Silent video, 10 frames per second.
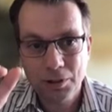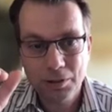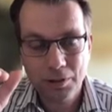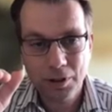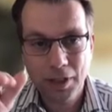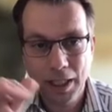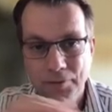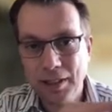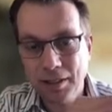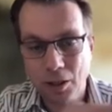you know, have
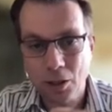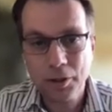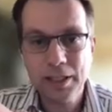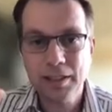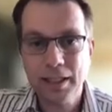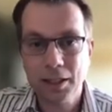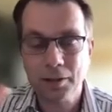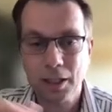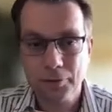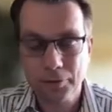this hockey stick
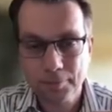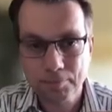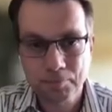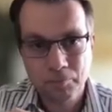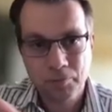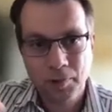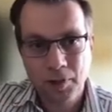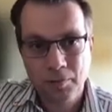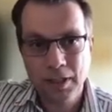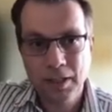graph,
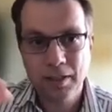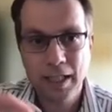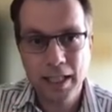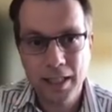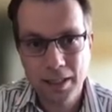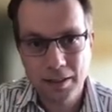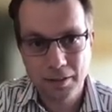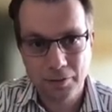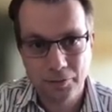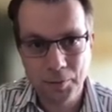right? They
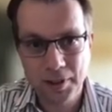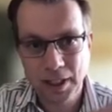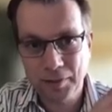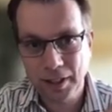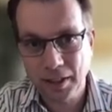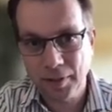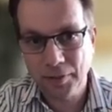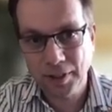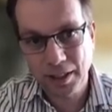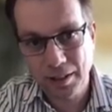from the seventeen
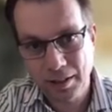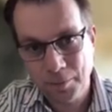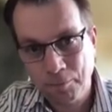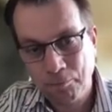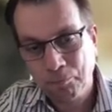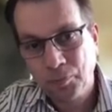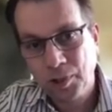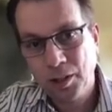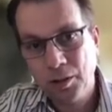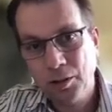fifties,
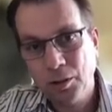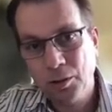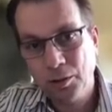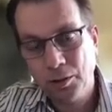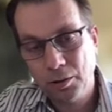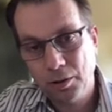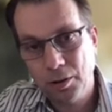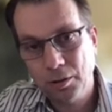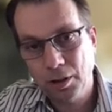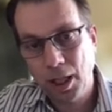you know, go, you
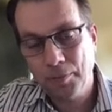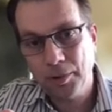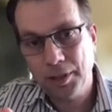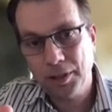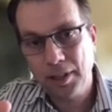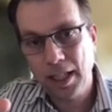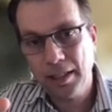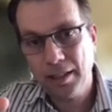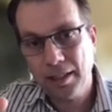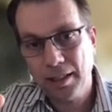know, upwards
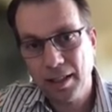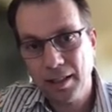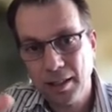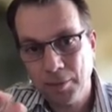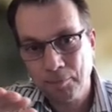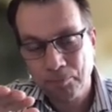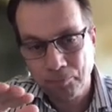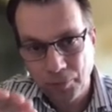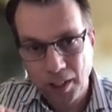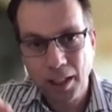slightly, slightly,
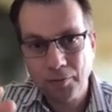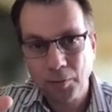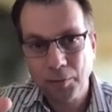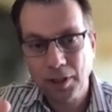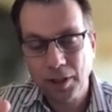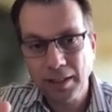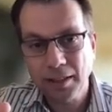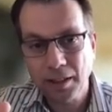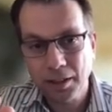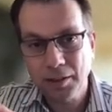and then from the nineteen
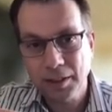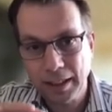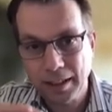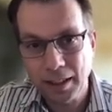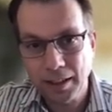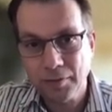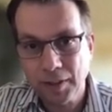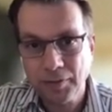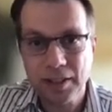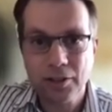hundreds and nineteen
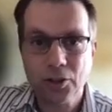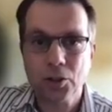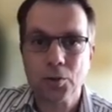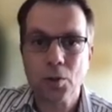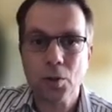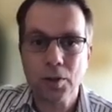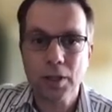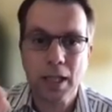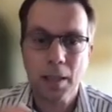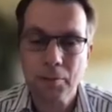fifties, strongly
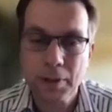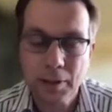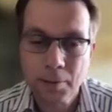upward.